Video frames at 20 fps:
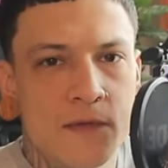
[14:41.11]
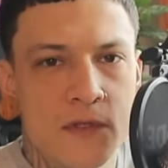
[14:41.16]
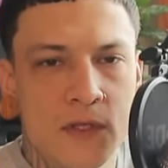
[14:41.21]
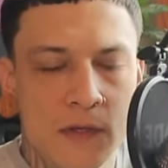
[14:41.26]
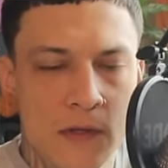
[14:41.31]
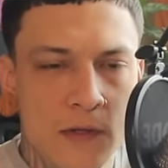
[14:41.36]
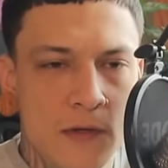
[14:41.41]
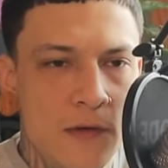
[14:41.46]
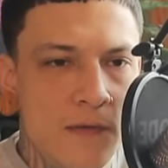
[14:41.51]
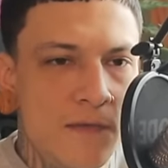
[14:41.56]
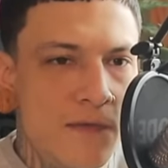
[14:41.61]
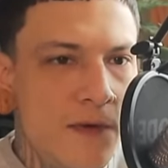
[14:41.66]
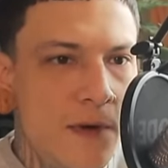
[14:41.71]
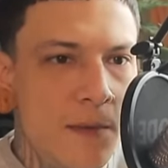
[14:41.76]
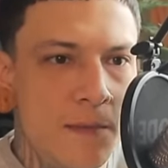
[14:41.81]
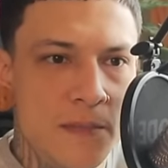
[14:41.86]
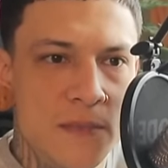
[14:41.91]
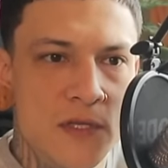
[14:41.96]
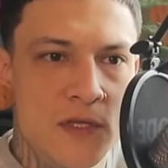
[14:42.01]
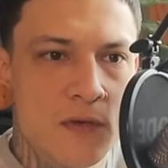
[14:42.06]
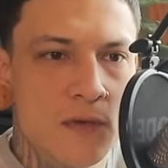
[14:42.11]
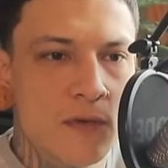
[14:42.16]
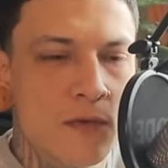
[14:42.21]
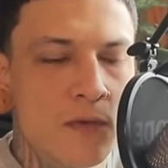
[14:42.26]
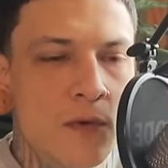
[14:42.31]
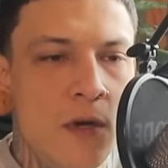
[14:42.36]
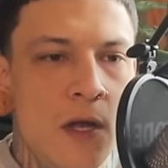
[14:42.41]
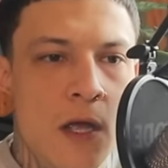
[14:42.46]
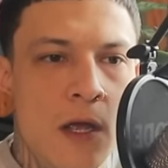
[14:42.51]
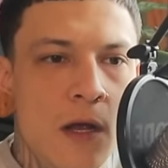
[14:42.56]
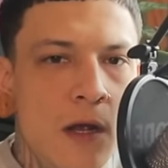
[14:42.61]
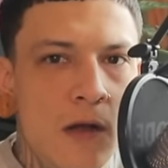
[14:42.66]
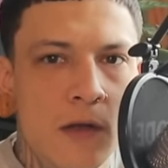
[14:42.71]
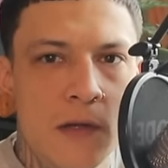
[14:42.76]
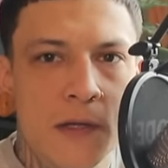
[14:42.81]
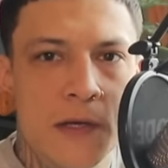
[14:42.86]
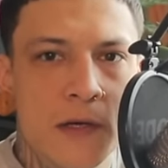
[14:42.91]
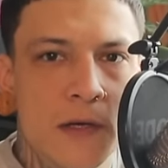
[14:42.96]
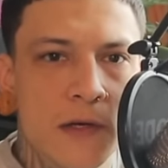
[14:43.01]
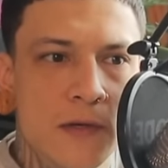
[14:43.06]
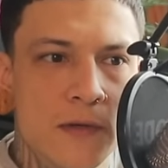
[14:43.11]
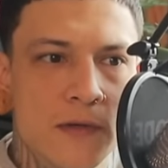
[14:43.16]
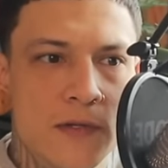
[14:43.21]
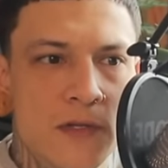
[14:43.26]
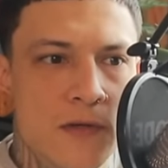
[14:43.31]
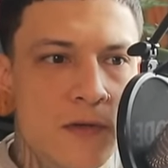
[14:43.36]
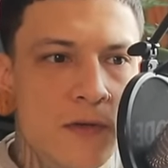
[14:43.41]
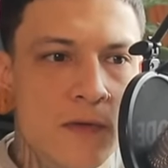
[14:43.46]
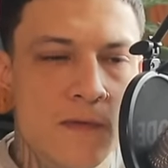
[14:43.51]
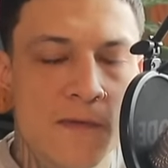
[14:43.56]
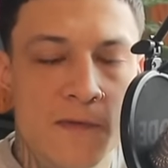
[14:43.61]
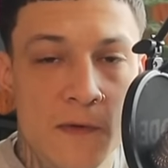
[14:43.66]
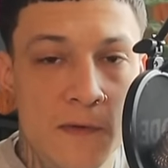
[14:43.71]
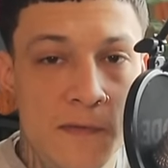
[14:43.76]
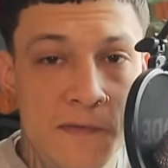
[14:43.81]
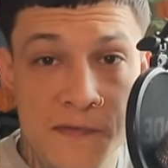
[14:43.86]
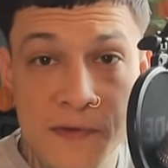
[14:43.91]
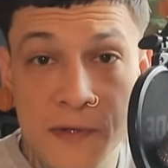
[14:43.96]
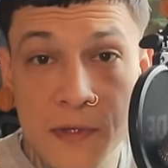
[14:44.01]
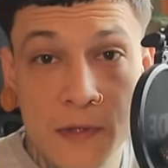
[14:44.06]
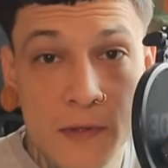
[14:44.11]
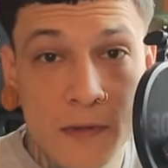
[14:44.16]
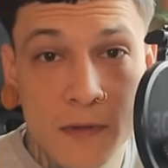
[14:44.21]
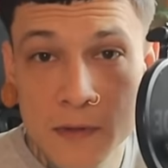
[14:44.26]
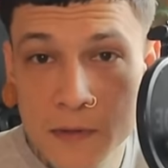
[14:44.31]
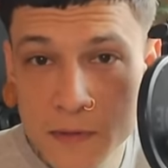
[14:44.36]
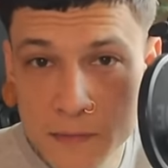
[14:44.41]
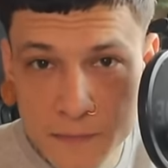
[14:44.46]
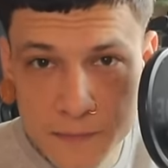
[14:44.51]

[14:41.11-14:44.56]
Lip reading: to learn from, to clear, to fulfill,